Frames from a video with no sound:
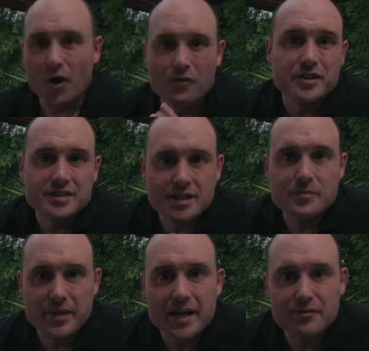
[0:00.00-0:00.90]
Obviously,
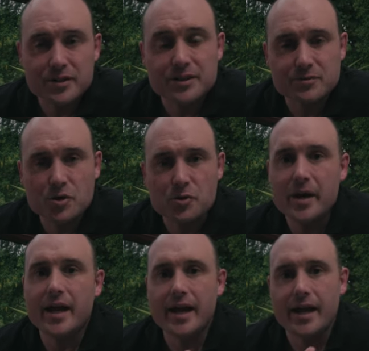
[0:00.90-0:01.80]
the big elephant in the
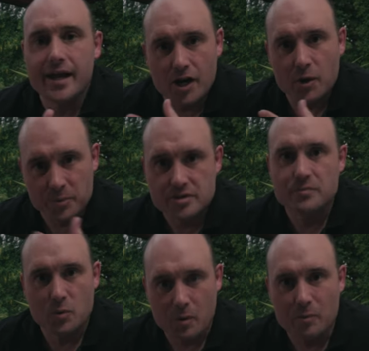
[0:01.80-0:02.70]
room, it opens
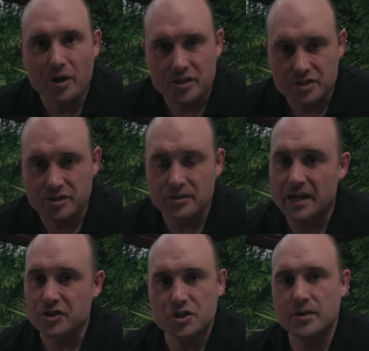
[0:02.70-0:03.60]
up to 1.2,
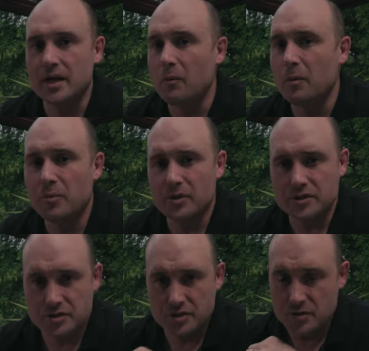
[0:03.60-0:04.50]
and shooting at
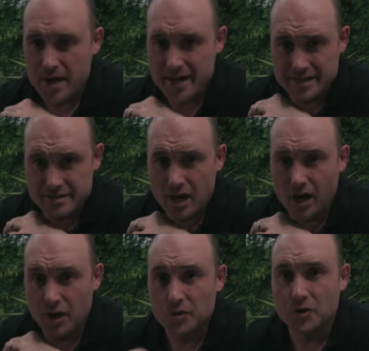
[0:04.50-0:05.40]
1.2 is
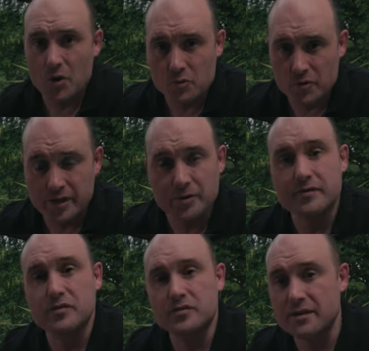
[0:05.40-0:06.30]
unreal.
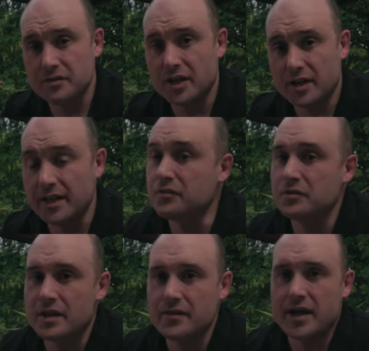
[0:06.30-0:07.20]
If you've never done it, if
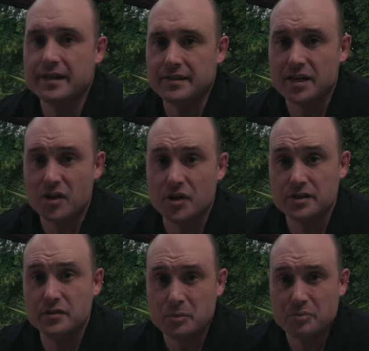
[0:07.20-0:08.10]
you've never had that
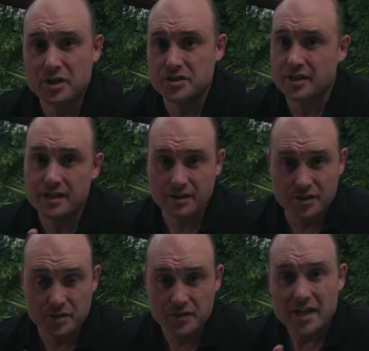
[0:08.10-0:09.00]
kind of compression, that
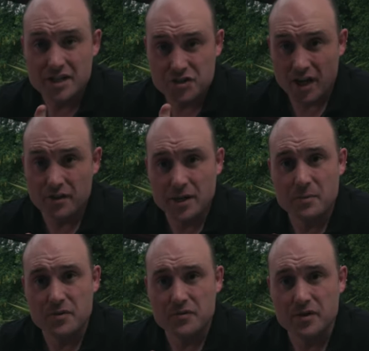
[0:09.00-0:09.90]
kind of shallow
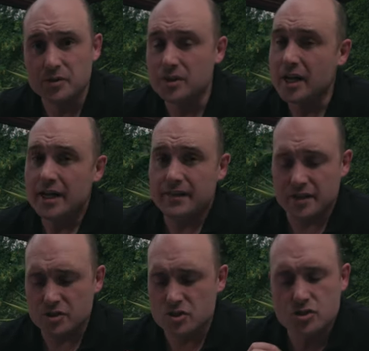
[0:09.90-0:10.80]
depth of field,
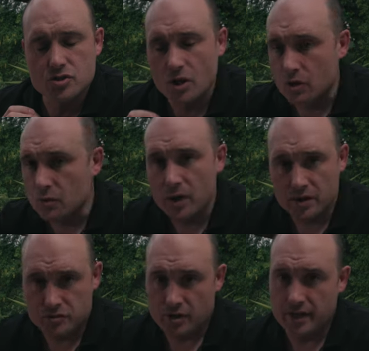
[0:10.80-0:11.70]
then it's so
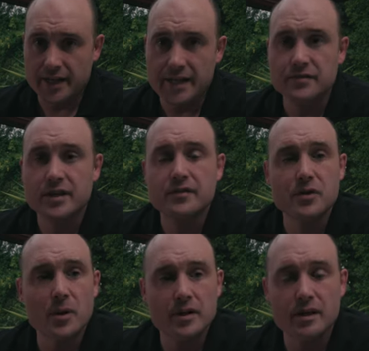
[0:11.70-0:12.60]
worth trying, even
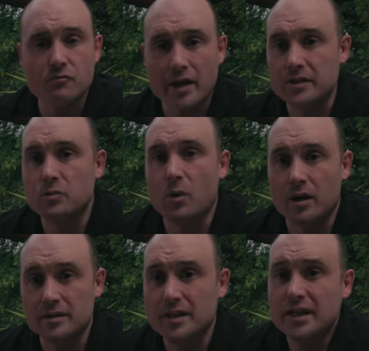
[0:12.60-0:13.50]
if you only rent
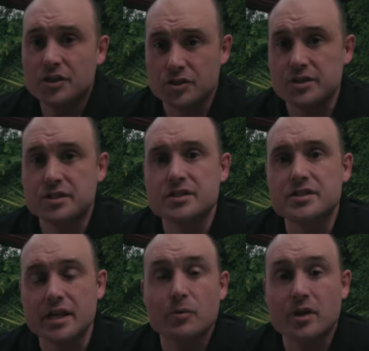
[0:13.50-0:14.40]
one, just to
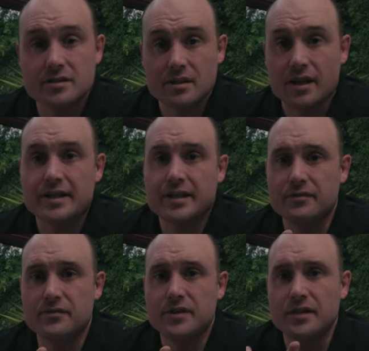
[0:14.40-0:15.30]
see what it's like, and
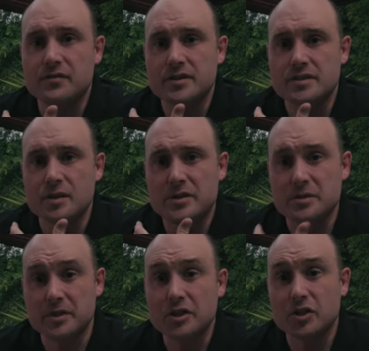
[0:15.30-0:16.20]
if it's going to be
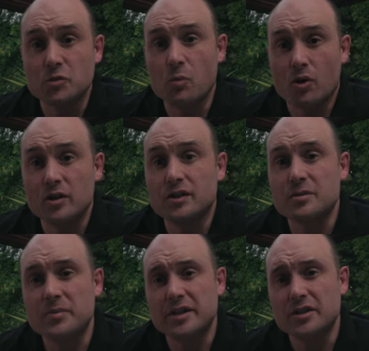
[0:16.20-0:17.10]
something that you want and
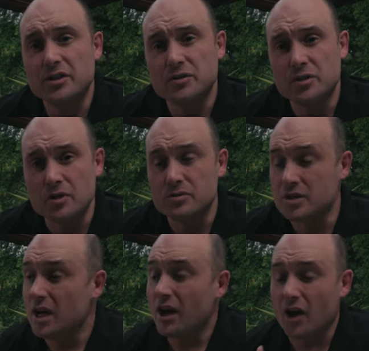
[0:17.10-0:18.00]
something that you
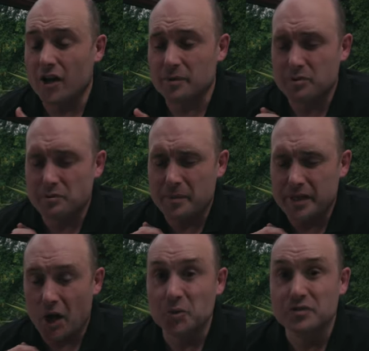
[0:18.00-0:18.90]
use. I
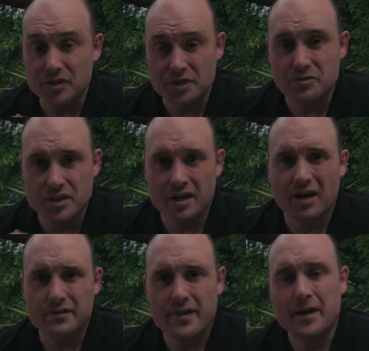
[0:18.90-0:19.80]
probably overuse it.
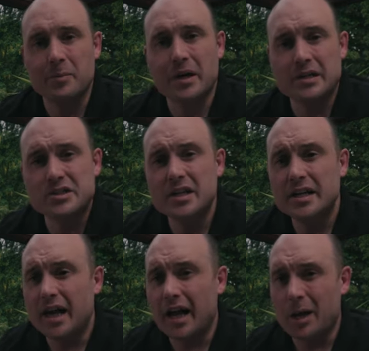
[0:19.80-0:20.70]
I love it that much.
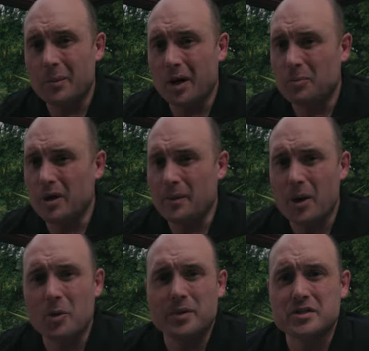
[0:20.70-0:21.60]
I'll put up
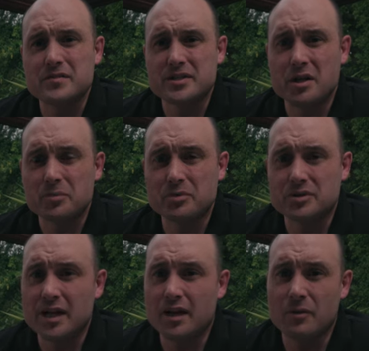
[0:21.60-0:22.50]
a whole bunch of
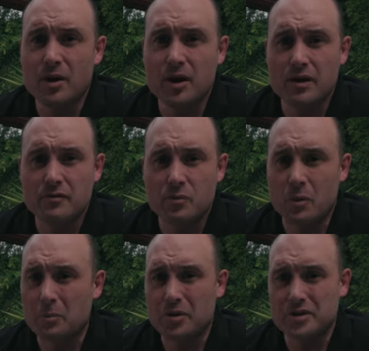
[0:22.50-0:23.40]
examples now of
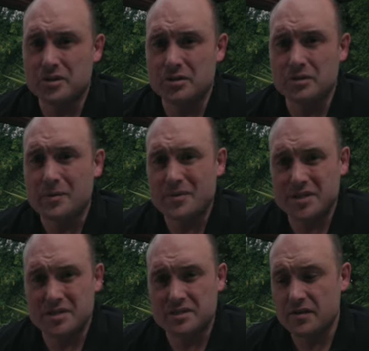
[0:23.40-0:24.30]
1.2
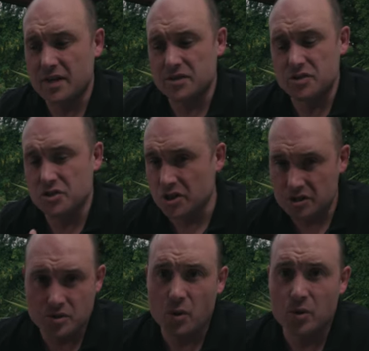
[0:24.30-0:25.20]
images. They're
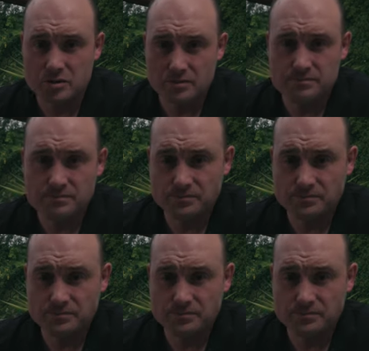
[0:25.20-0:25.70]
just awesome.